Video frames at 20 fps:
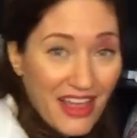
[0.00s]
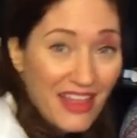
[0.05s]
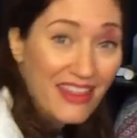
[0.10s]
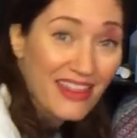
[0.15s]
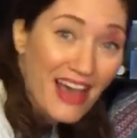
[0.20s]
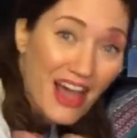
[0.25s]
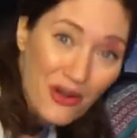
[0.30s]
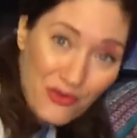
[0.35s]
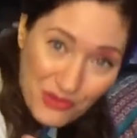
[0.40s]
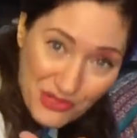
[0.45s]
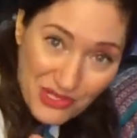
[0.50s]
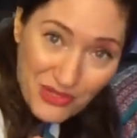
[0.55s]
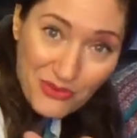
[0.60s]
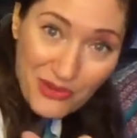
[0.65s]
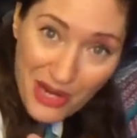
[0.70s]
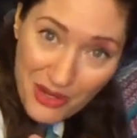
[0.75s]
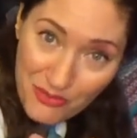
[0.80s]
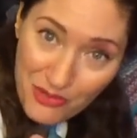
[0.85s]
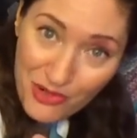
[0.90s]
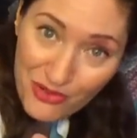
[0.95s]
that was the
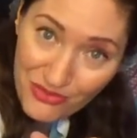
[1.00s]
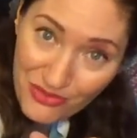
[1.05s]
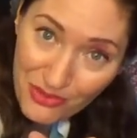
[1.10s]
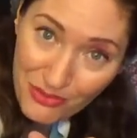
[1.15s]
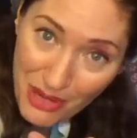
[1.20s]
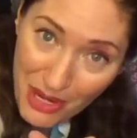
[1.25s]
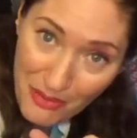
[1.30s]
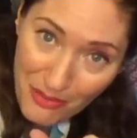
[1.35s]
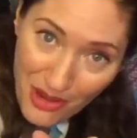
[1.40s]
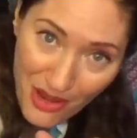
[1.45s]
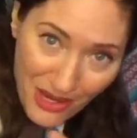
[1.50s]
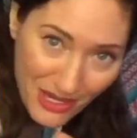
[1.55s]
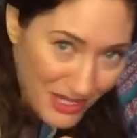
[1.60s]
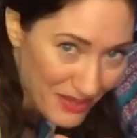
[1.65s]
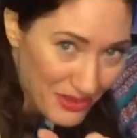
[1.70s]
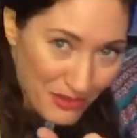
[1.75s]
right move for my body.